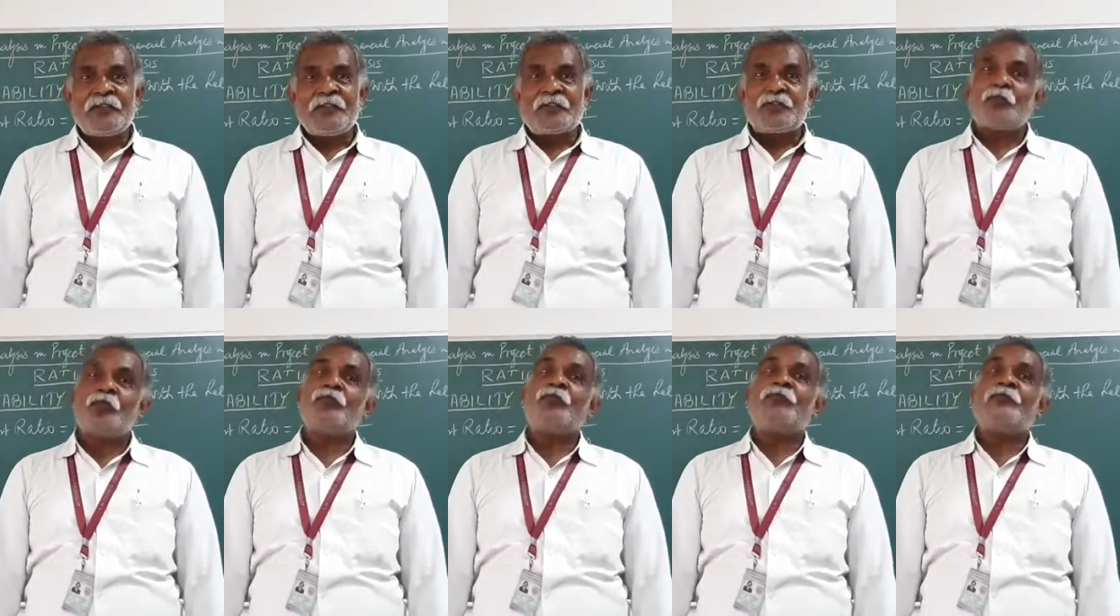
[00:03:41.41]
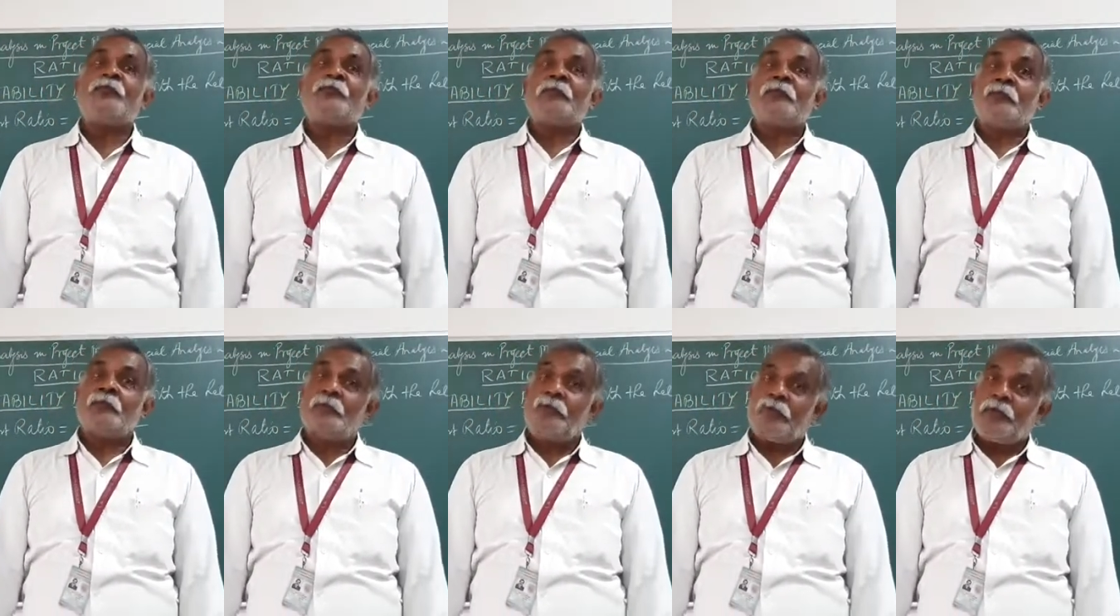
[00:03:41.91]
So
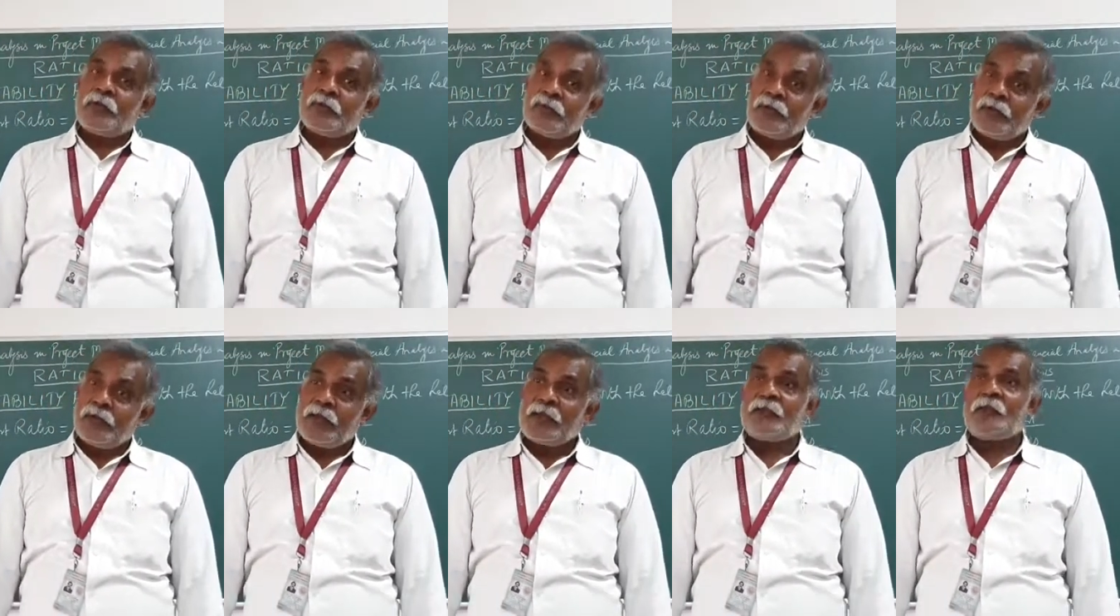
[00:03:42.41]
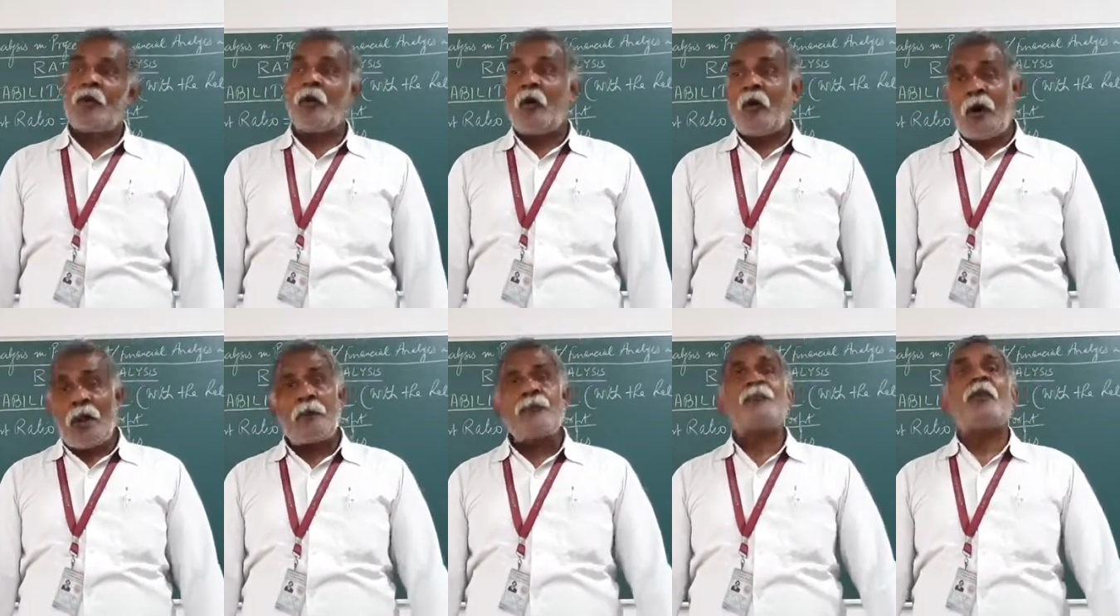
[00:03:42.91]
in
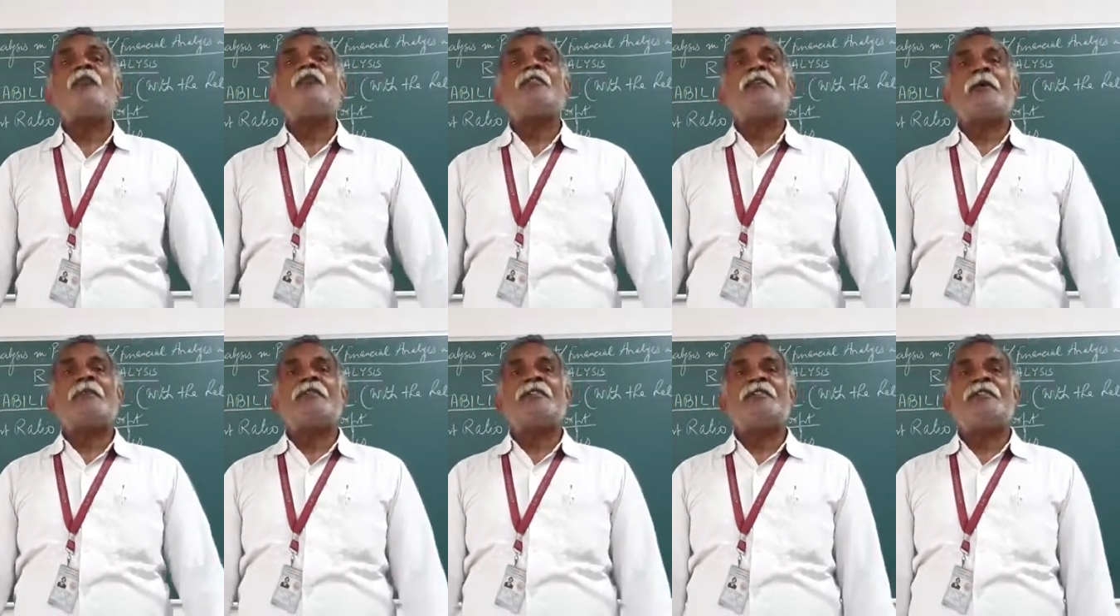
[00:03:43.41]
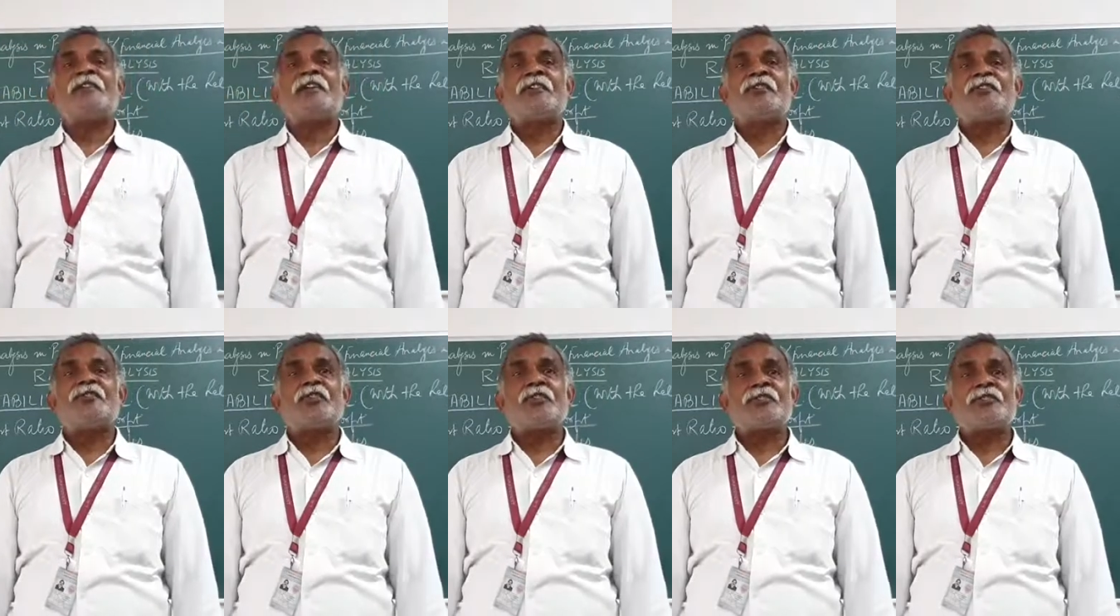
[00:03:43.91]
all profitability
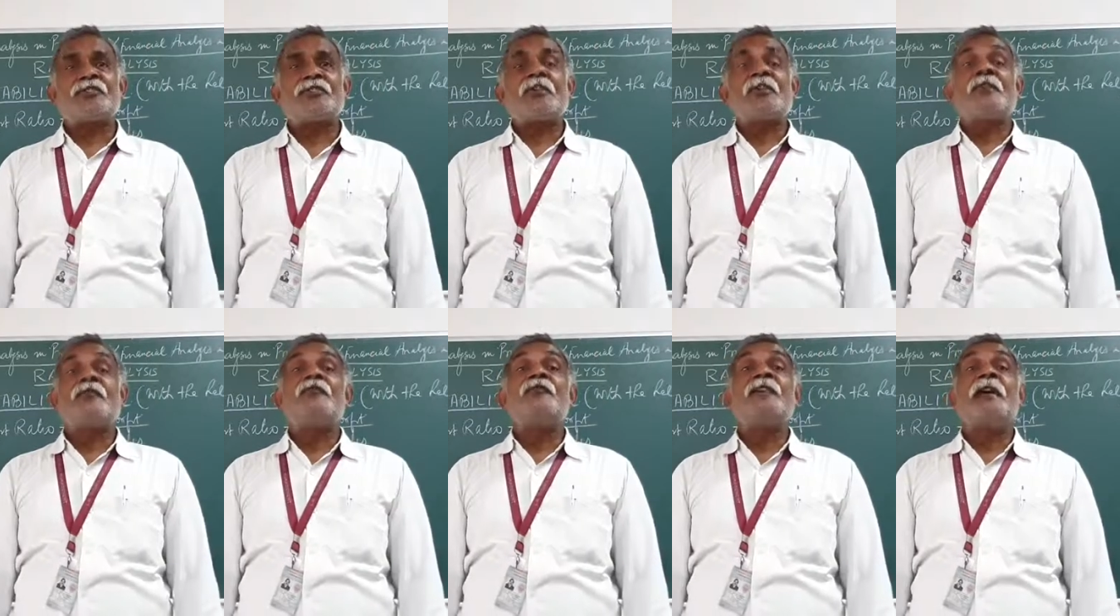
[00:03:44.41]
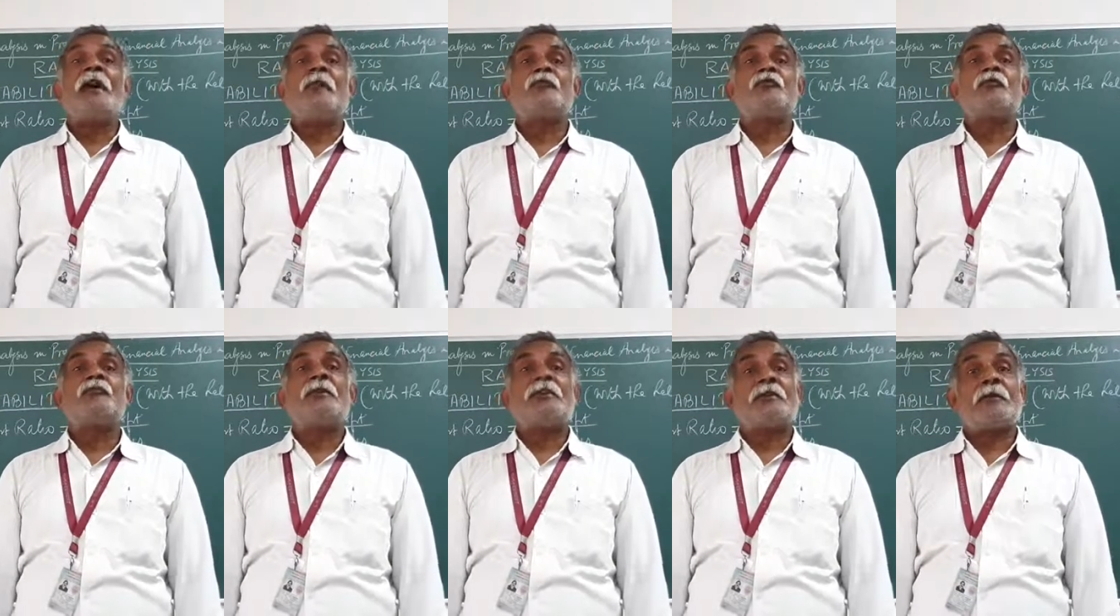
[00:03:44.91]
ratios, we have
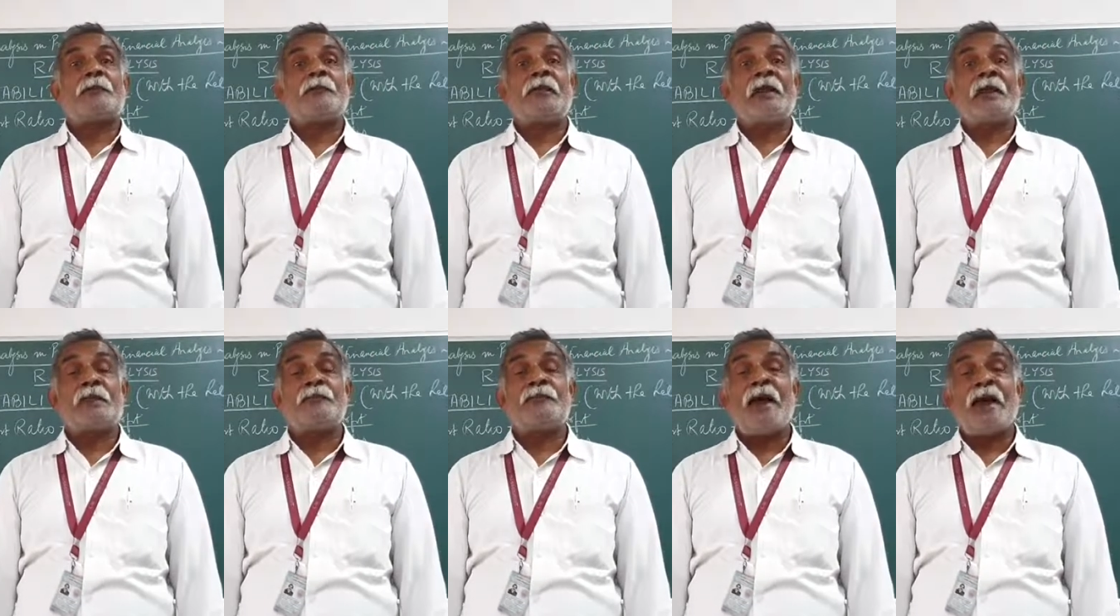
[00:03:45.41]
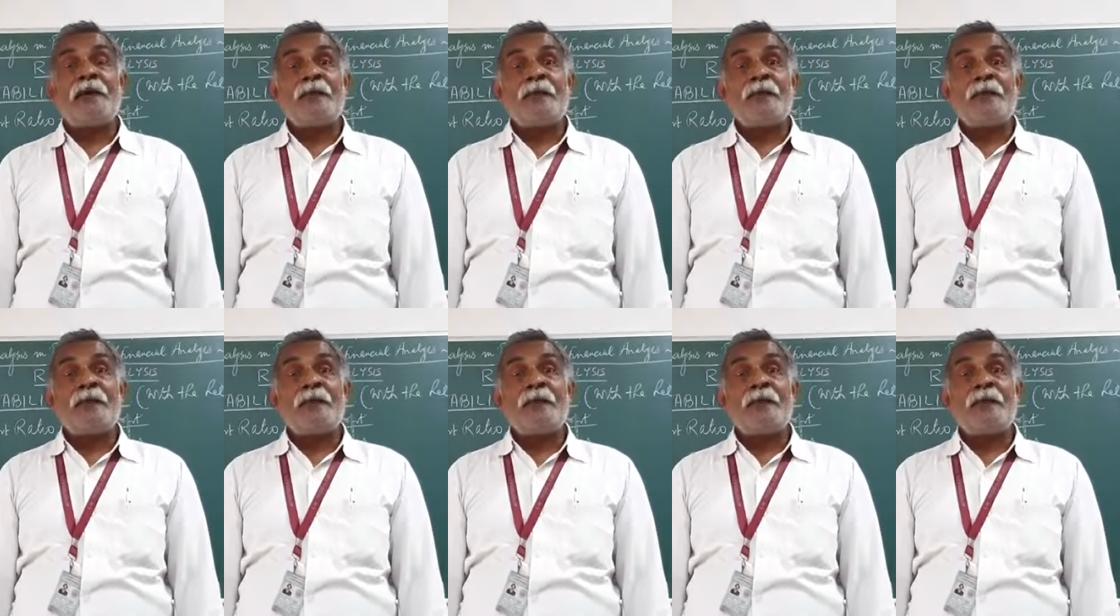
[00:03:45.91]
to multiply it by